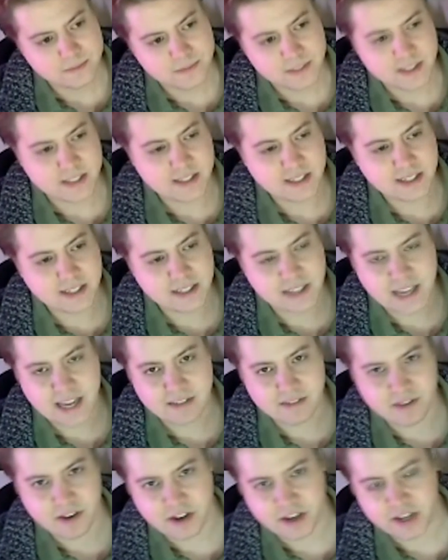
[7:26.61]
didn't
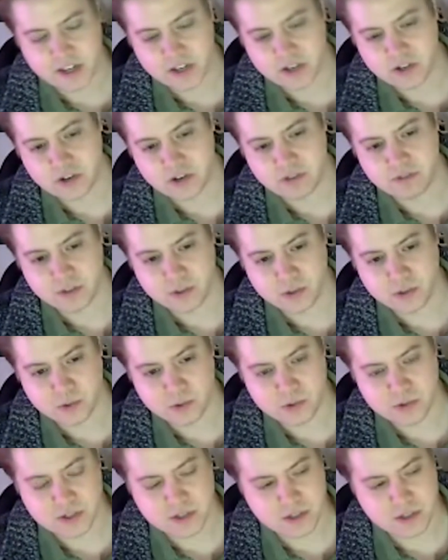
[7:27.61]
get very good reviews,